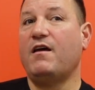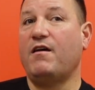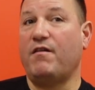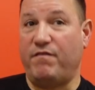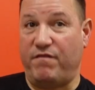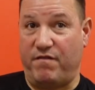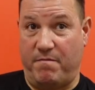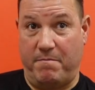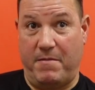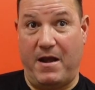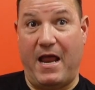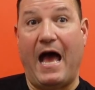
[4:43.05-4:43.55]

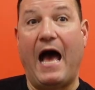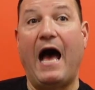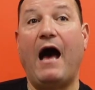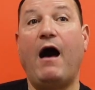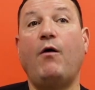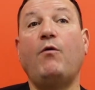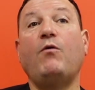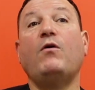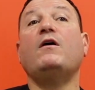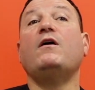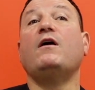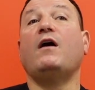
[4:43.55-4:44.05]
from
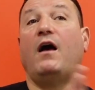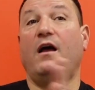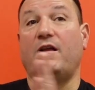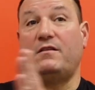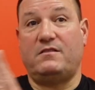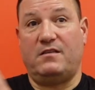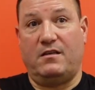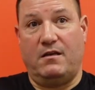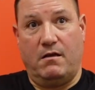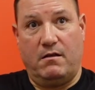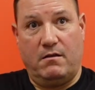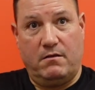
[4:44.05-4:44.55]
now
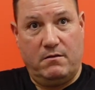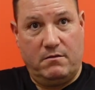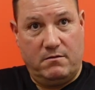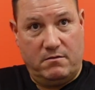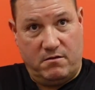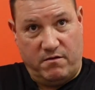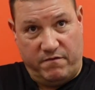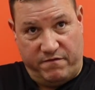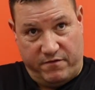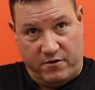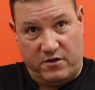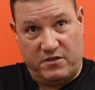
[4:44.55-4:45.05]
until
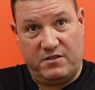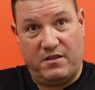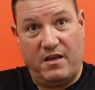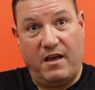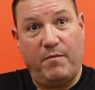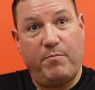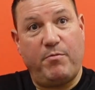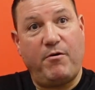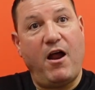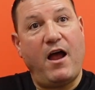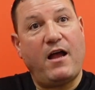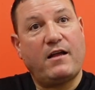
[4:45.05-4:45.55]
the first day
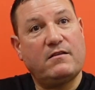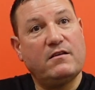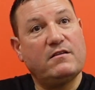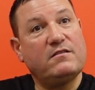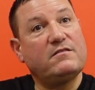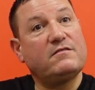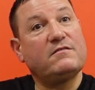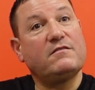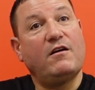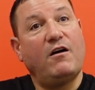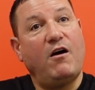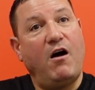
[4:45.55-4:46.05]
of
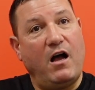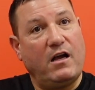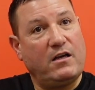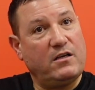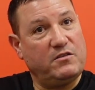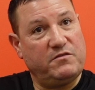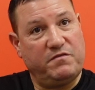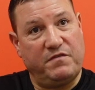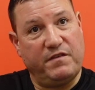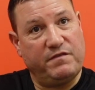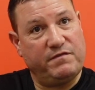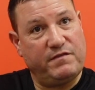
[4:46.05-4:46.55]
practice,
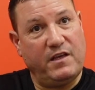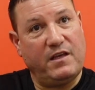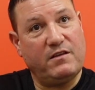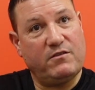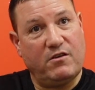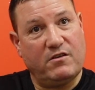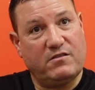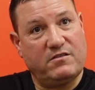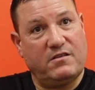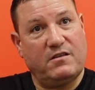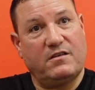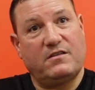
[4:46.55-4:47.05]
August 15th
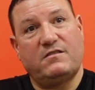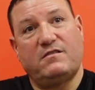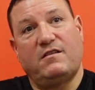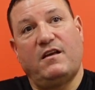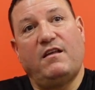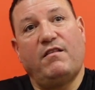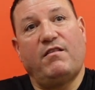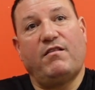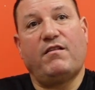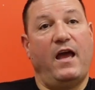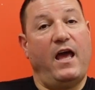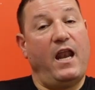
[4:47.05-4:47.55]
or
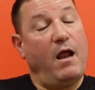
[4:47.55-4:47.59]
16th.